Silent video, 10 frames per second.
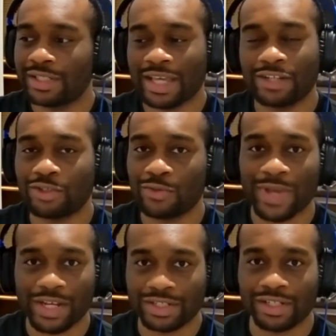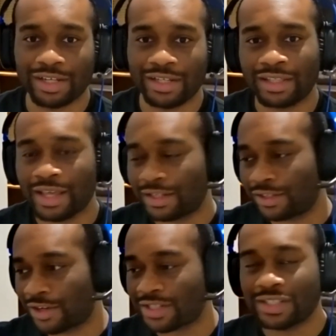Get Joe Manchin in line. Get
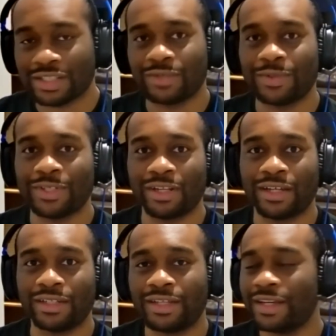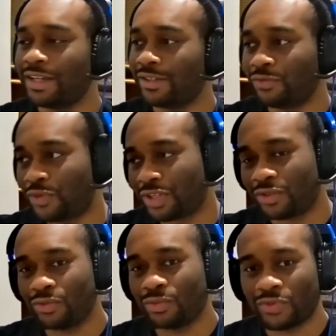Kyrsten Sinema in line, and freaking
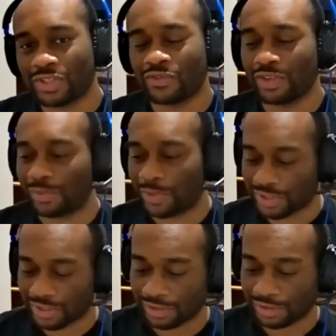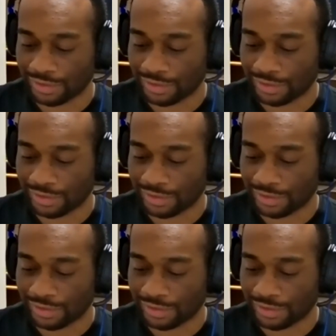remove this filibuster.